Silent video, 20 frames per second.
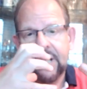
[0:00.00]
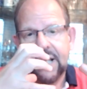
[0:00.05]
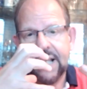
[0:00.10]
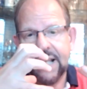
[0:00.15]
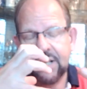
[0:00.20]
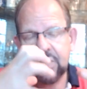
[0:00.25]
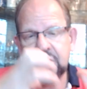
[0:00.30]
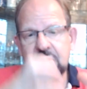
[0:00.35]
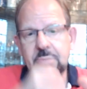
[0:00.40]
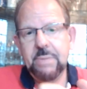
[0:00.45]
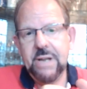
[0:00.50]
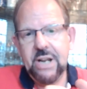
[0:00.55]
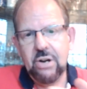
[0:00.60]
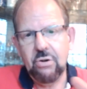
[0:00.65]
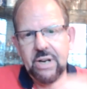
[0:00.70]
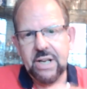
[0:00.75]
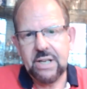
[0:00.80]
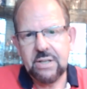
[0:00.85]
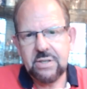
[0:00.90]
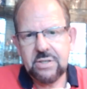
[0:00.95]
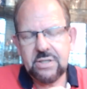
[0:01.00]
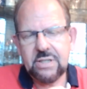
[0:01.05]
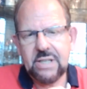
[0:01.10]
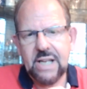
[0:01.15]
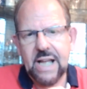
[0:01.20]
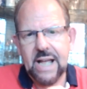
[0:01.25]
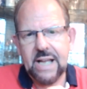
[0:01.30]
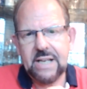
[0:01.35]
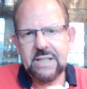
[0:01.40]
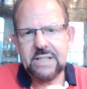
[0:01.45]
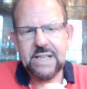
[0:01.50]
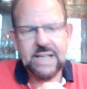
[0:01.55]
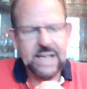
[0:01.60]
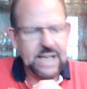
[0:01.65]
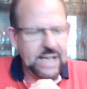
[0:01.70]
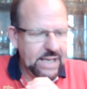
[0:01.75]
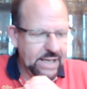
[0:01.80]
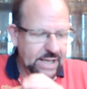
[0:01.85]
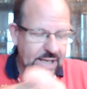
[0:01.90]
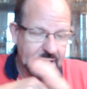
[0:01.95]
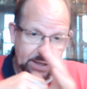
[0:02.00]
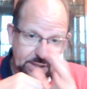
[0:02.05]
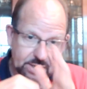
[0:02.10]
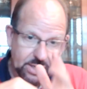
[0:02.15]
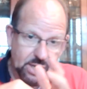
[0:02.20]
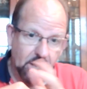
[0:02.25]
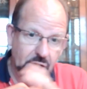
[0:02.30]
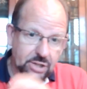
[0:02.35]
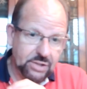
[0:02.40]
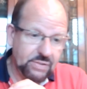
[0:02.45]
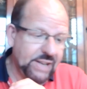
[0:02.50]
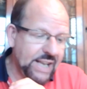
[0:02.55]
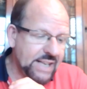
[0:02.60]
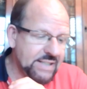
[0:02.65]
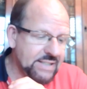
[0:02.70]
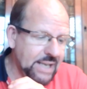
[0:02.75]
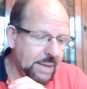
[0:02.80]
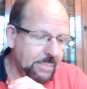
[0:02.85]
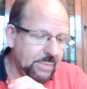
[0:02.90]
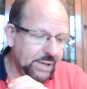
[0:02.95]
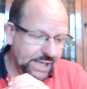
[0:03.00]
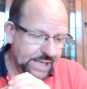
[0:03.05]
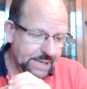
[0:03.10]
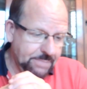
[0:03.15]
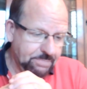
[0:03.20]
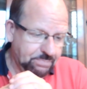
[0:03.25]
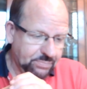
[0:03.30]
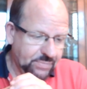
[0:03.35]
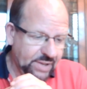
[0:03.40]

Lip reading: experience, and he in the Garden of Gethsemane